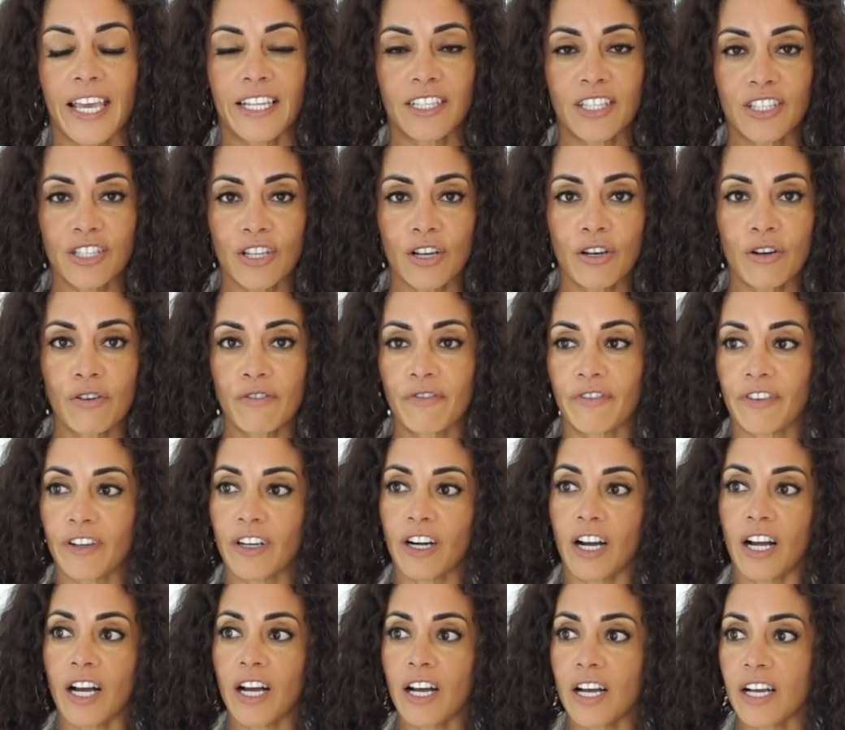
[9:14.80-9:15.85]
And so
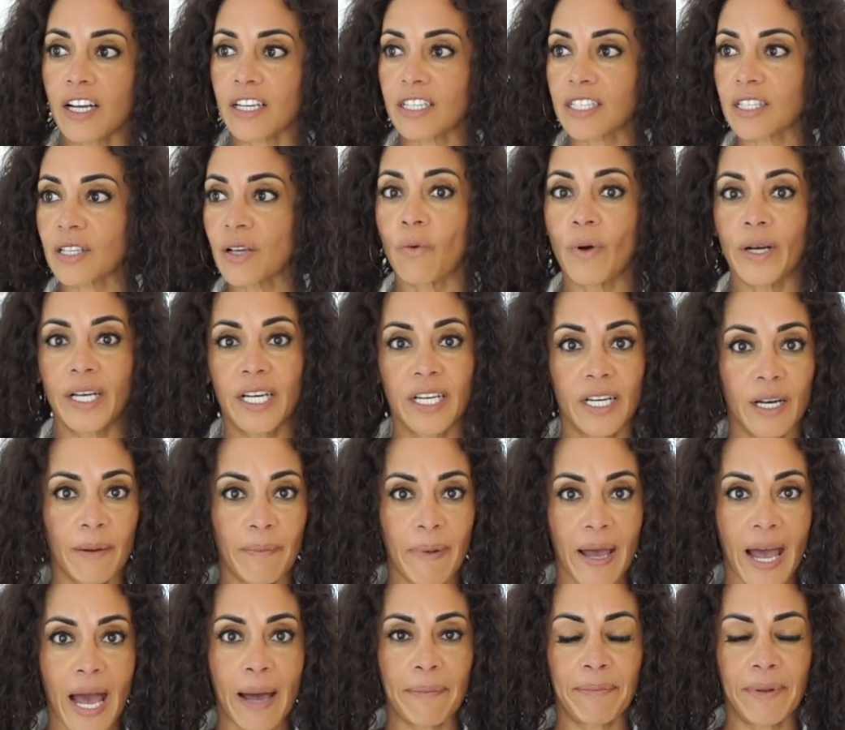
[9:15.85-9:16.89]
for us, what ended
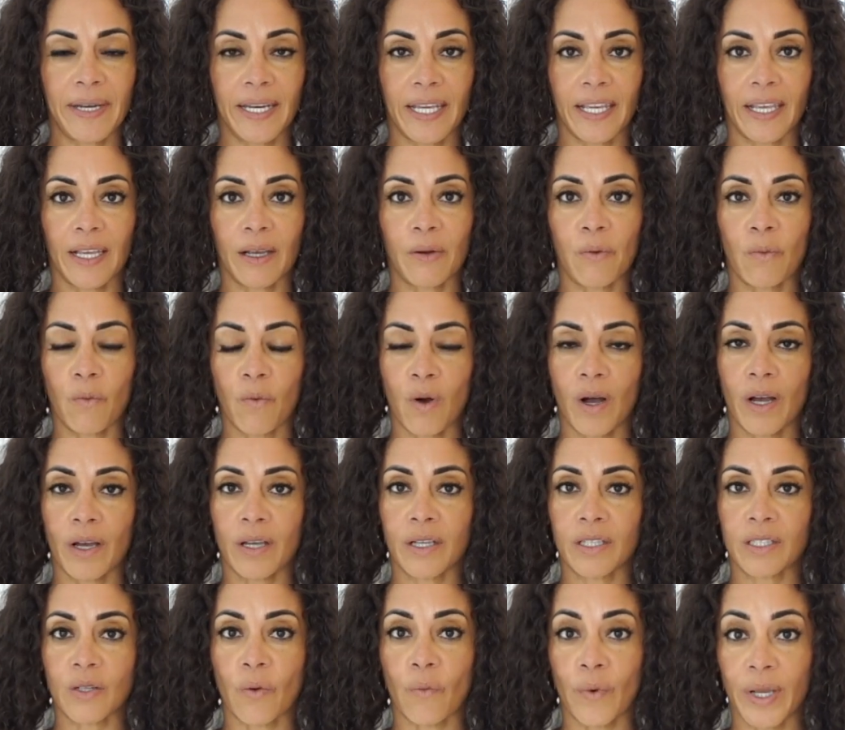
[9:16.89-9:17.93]
up happening
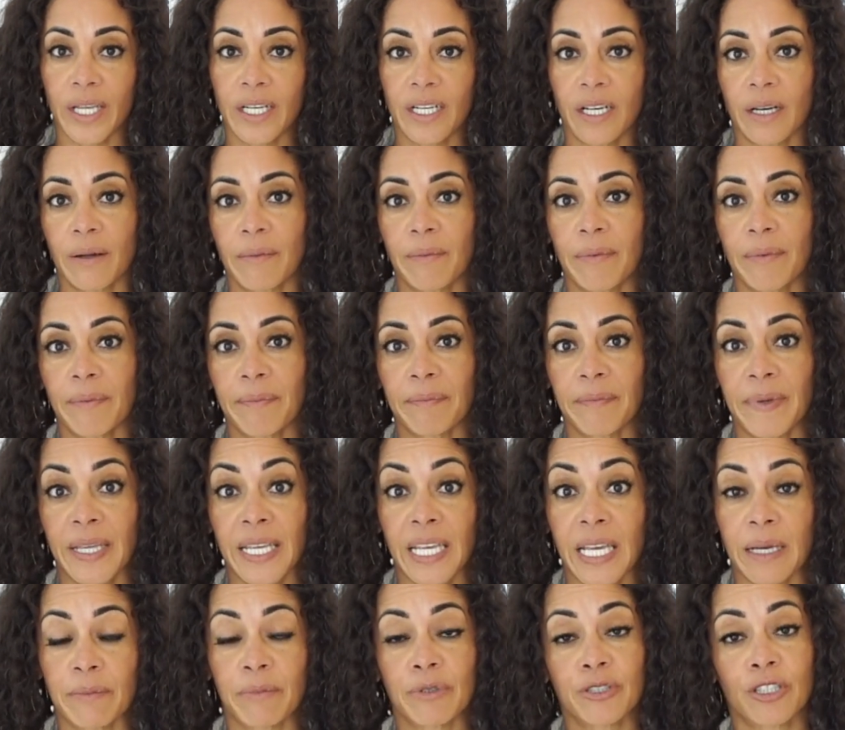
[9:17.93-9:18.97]
was we ended up
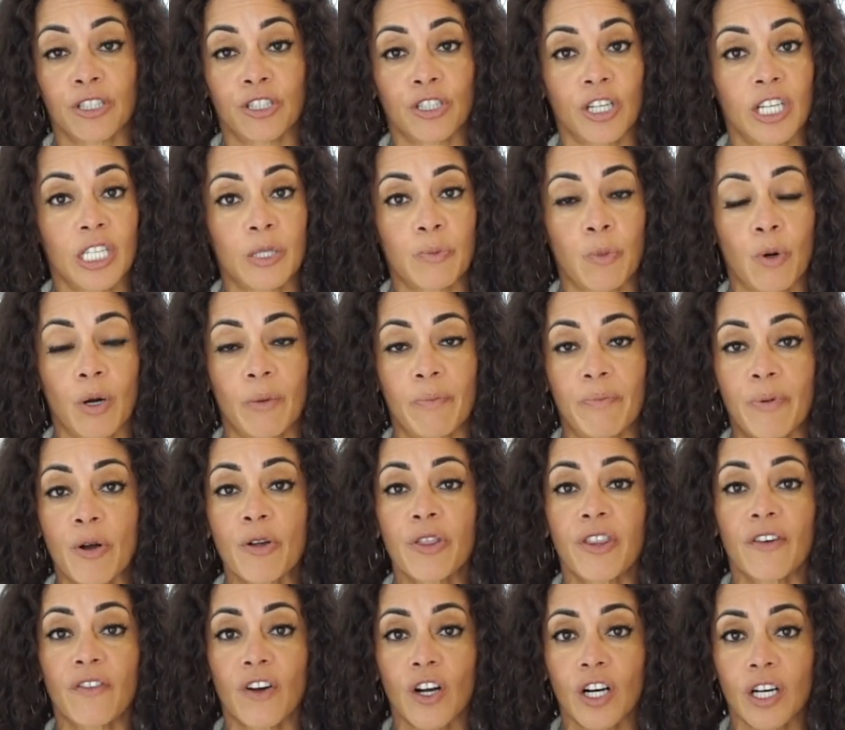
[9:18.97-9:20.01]
being able to transport
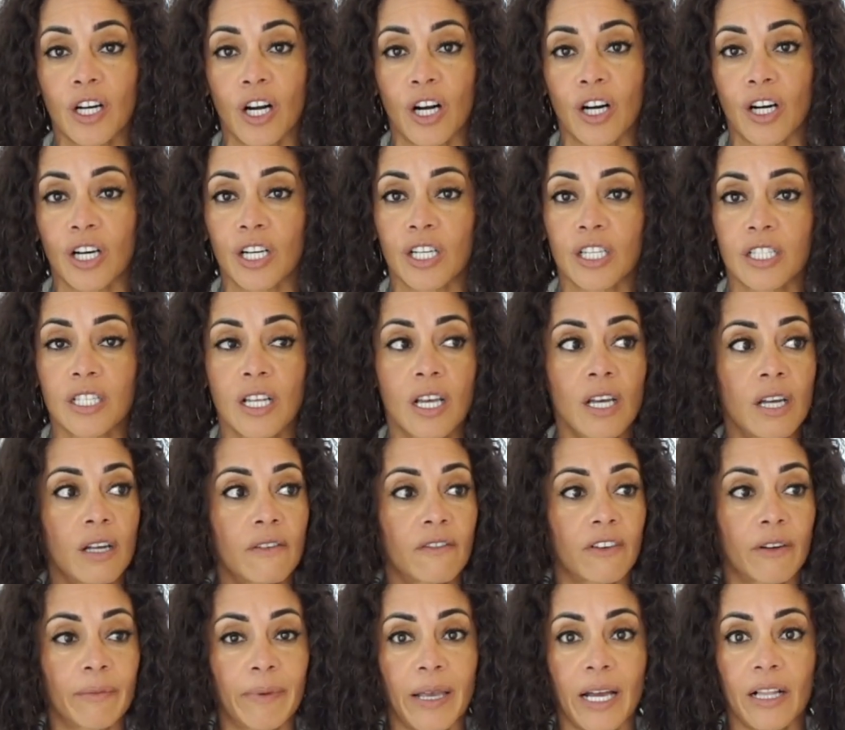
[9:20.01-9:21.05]
both of our cars
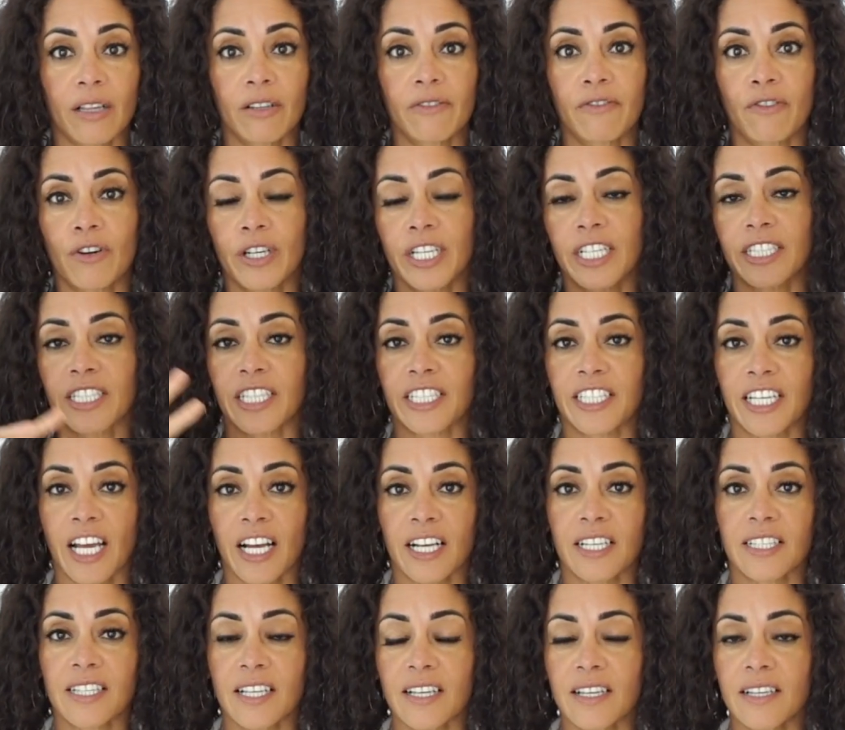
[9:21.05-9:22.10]
from California to
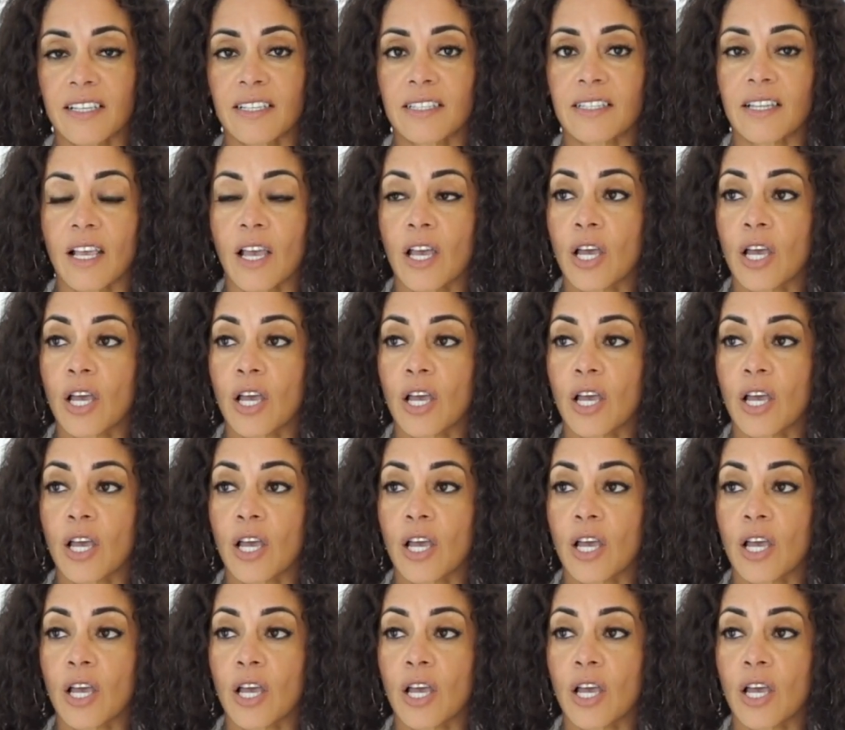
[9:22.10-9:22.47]
Texas.